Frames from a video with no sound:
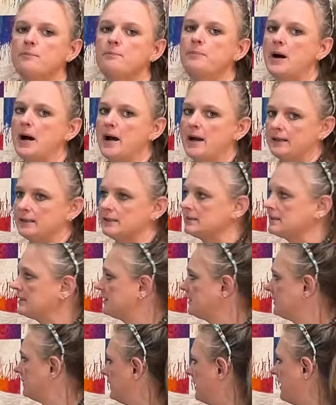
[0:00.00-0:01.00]

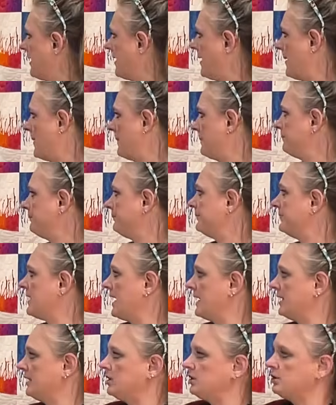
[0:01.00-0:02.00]
But
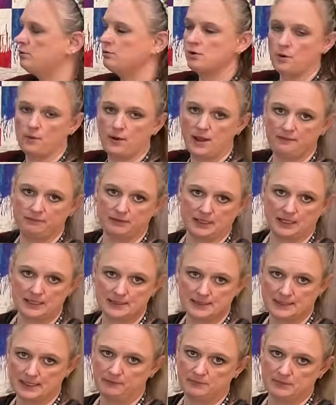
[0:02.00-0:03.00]
then you don't have any
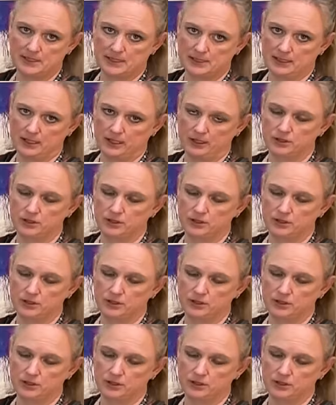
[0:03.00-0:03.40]
seams in there.